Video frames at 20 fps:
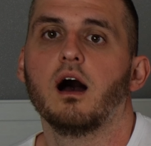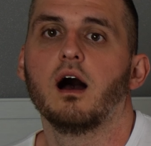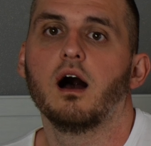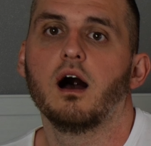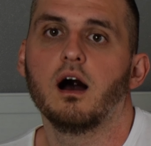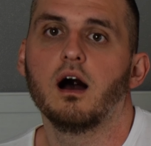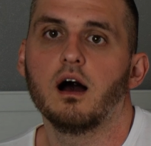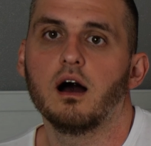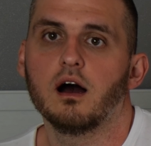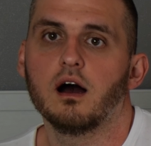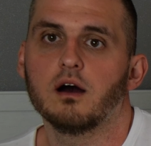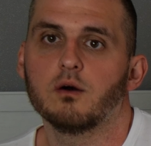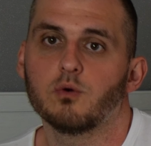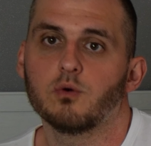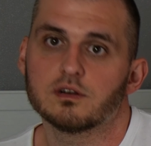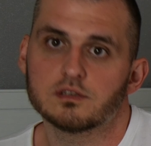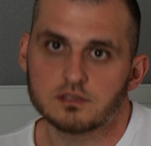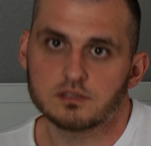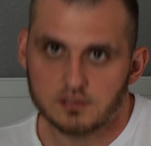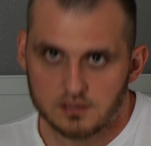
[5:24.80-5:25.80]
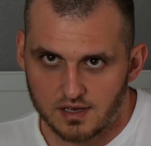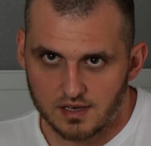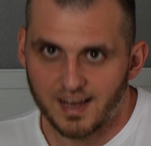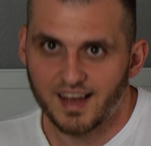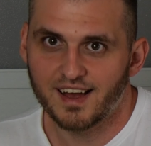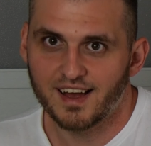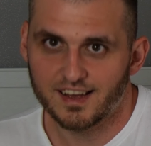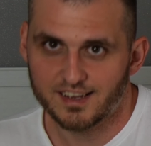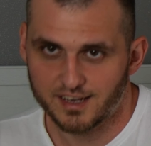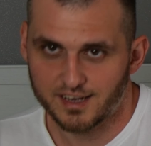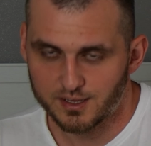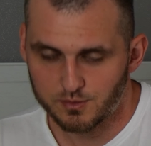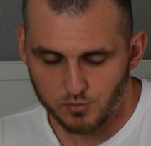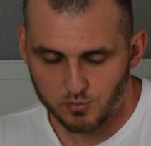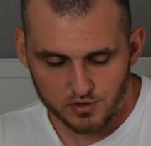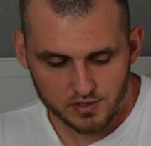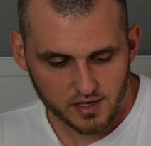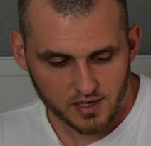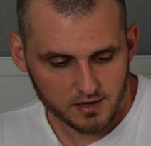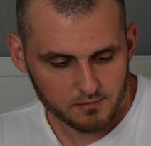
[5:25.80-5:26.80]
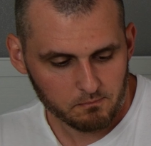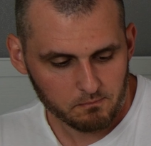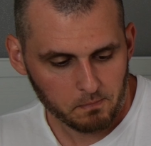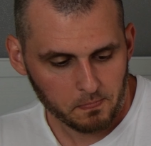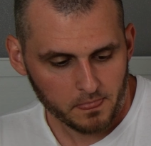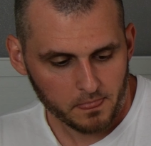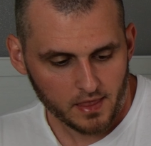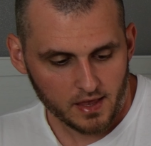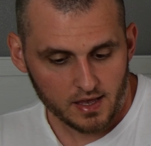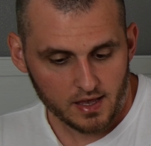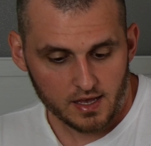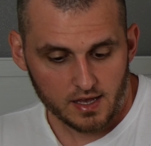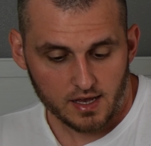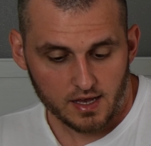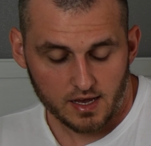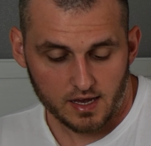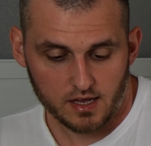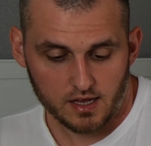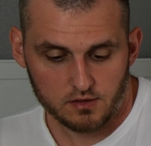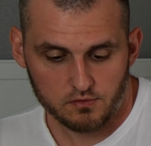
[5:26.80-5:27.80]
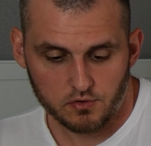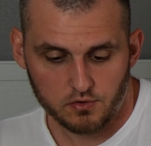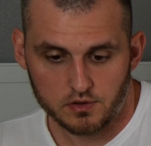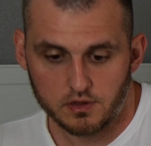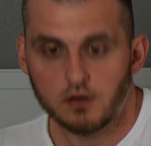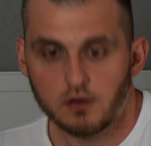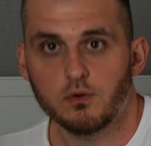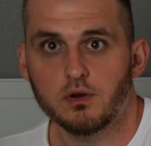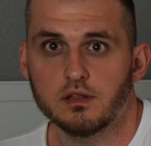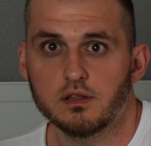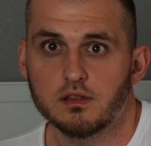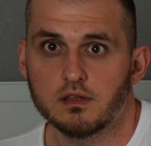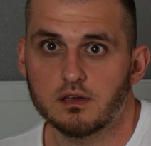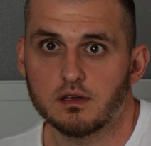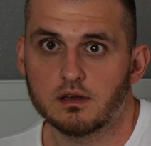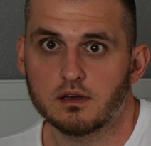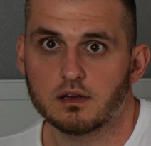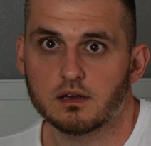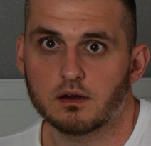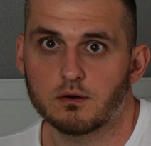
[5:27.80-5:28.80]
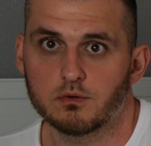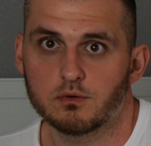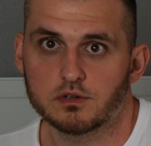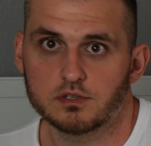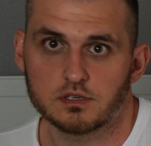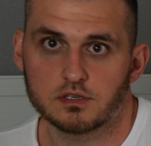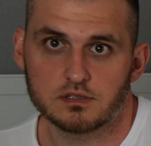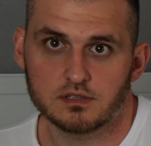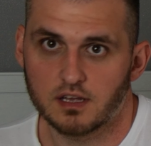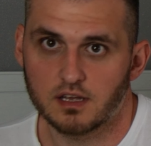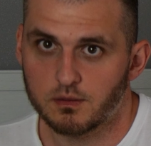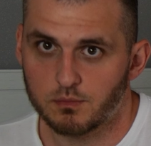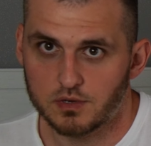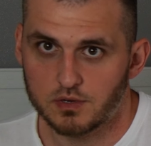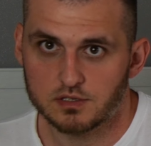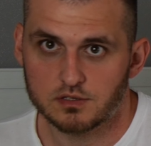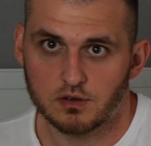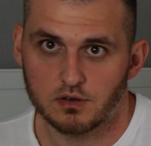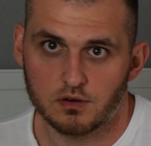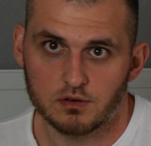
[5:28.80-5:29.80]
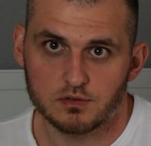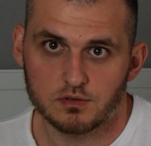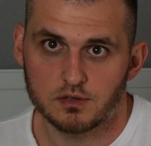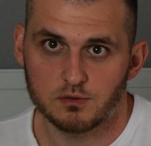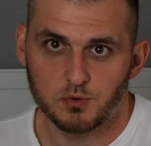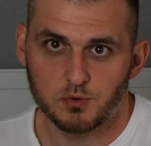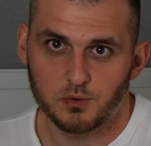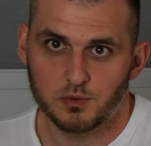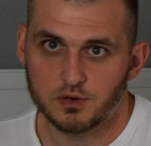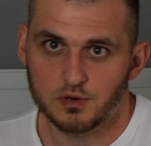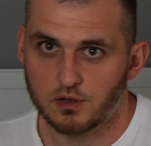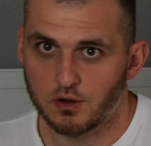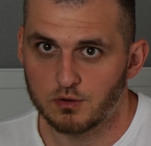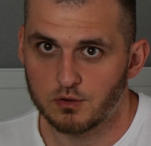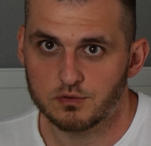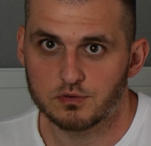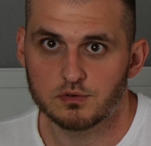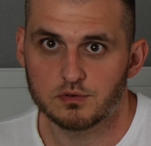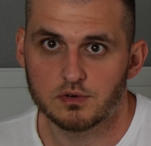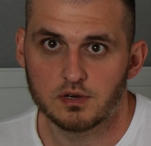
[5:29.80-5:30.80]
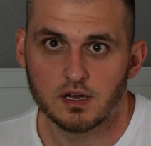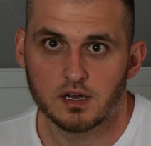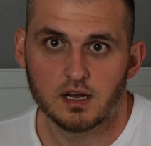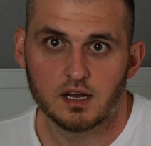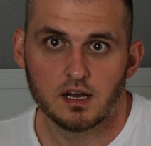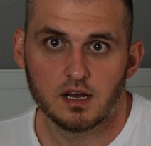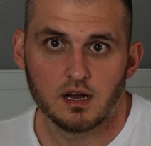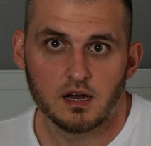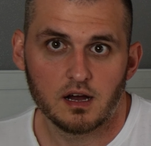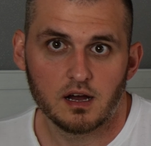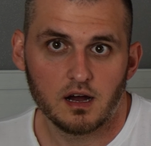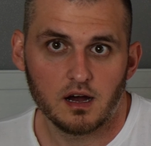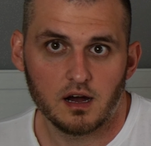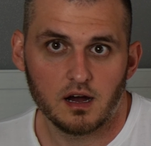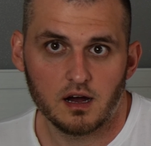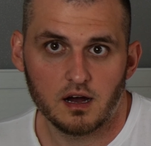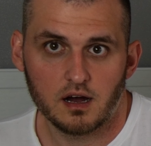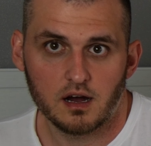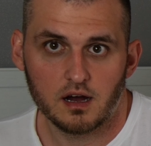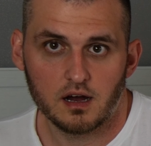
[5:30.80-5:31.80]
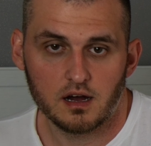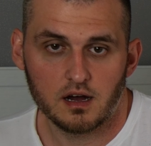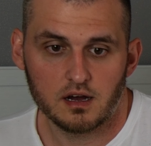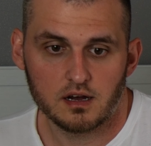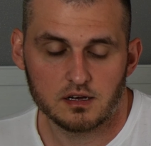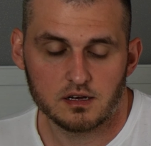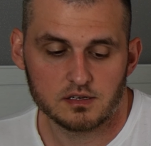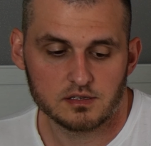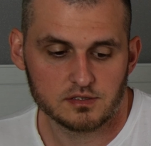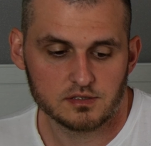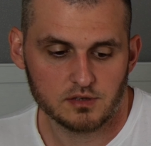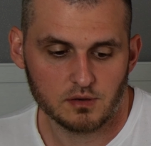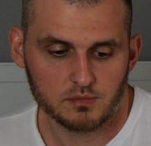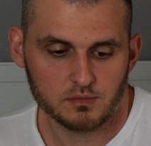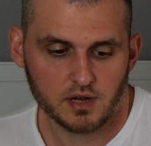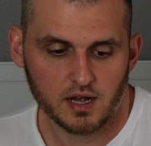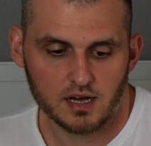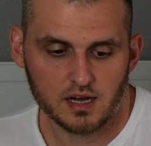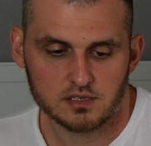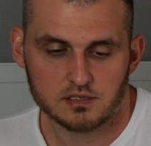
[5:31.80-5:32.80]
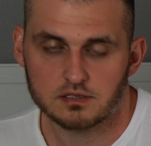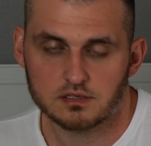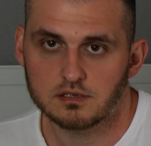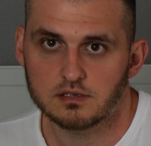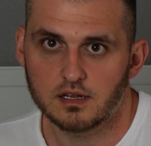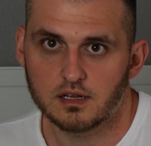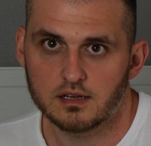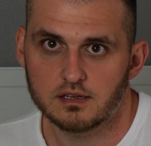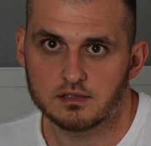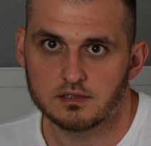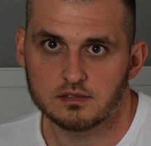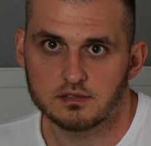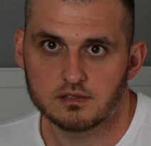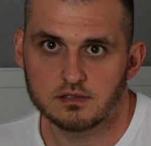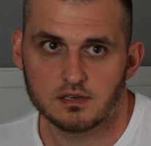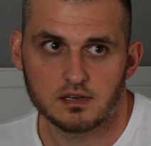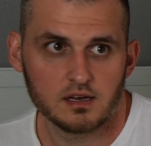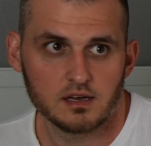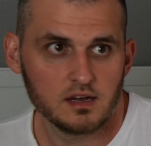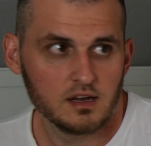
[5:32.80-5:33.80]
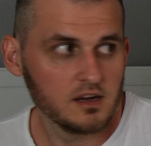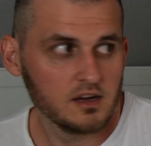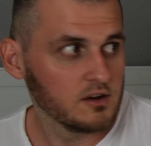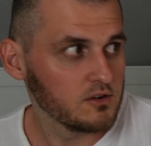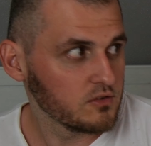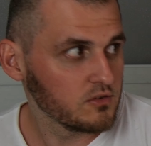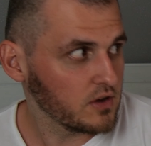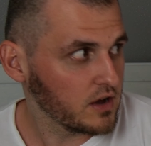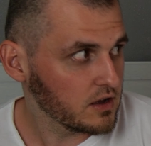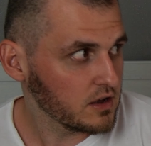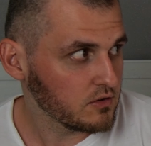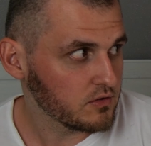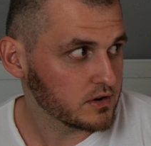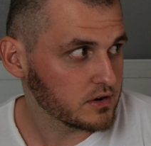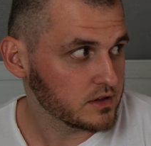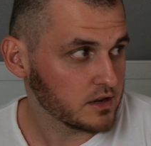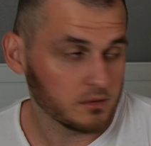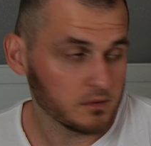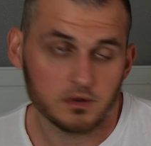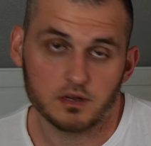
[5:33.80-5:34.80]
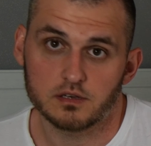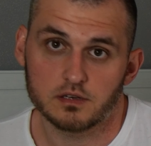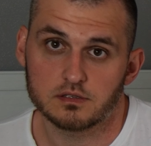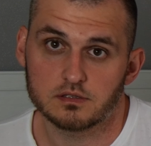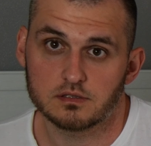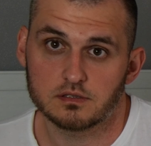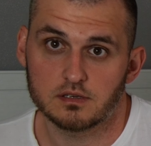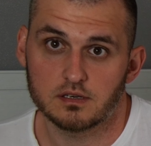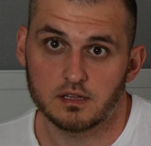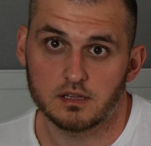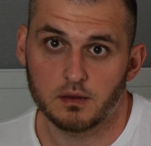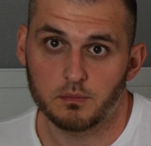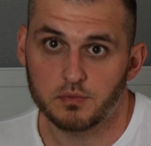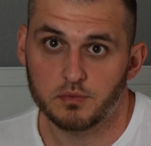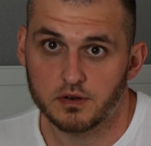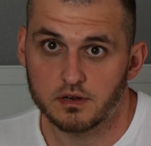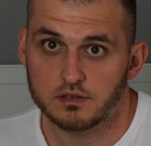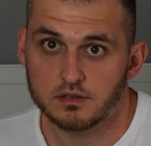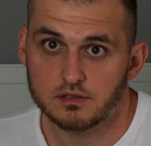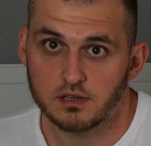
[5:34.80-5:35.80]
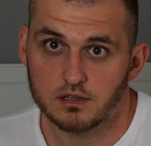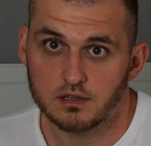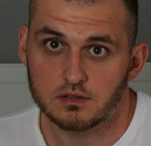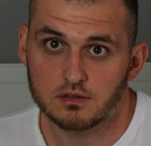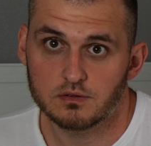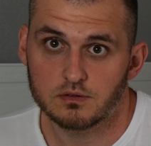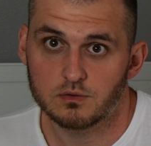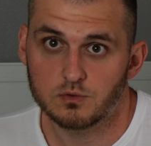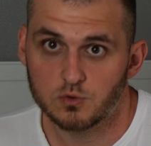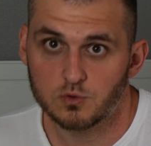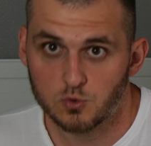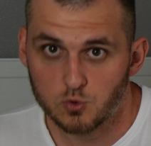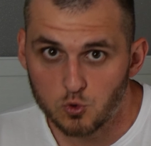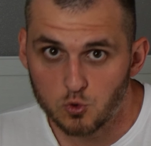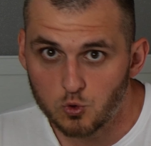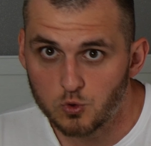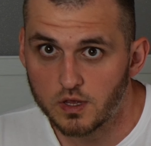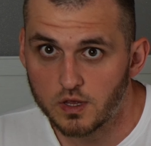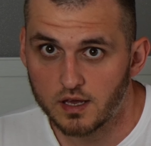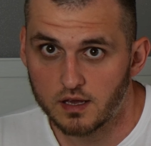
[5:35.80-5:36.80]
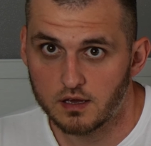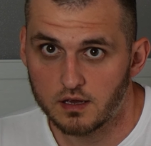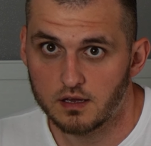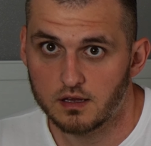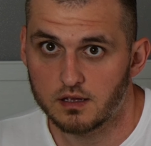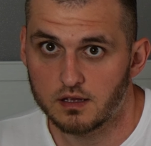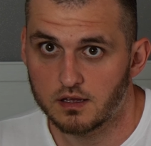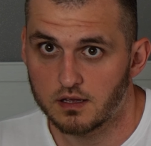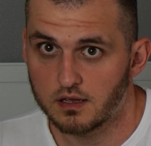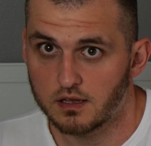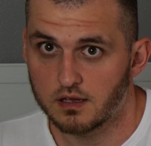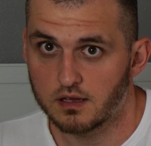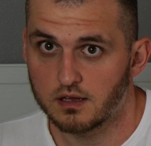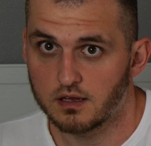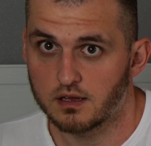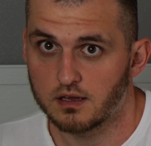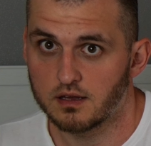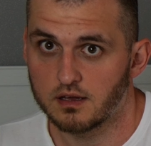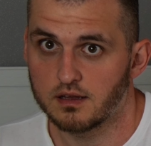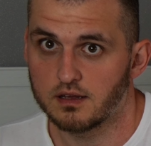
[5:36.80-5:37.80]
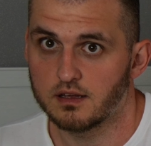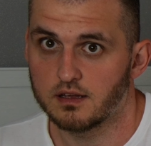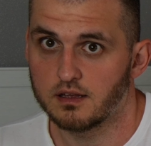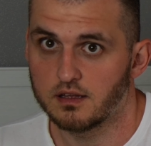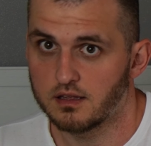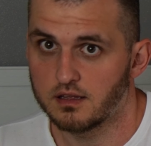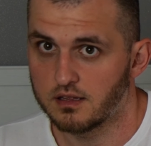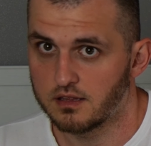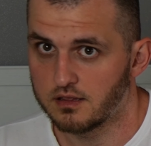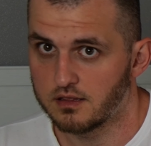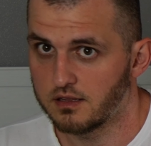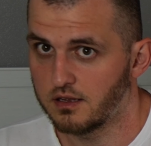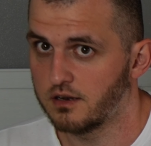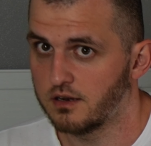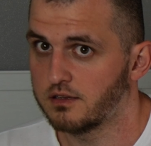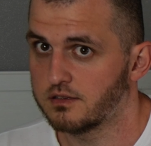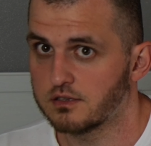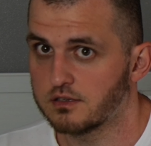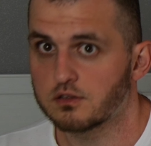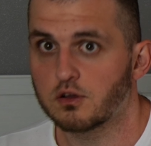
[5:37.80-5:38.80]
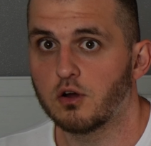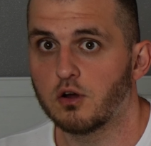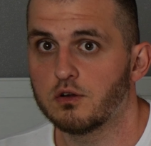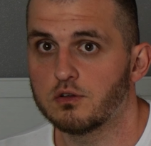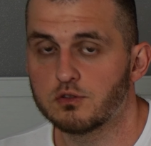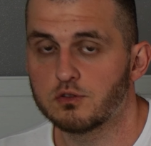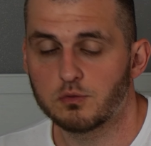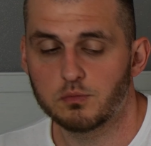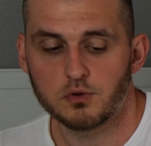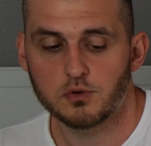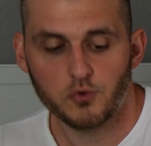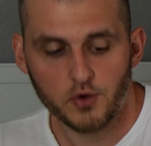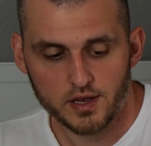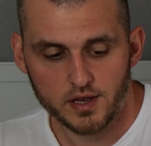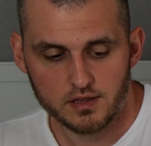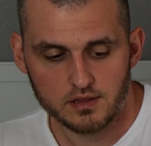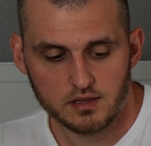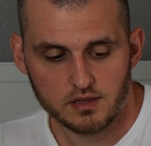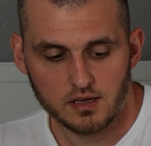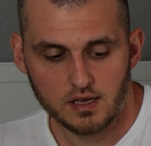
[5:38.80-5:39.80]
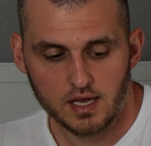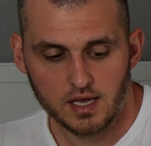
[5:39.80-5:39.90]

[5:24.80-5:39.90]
once I get more time. And for now I think I will just take my son and we will go to some castle and fly over there, because it appears that today there isn't going to be rain,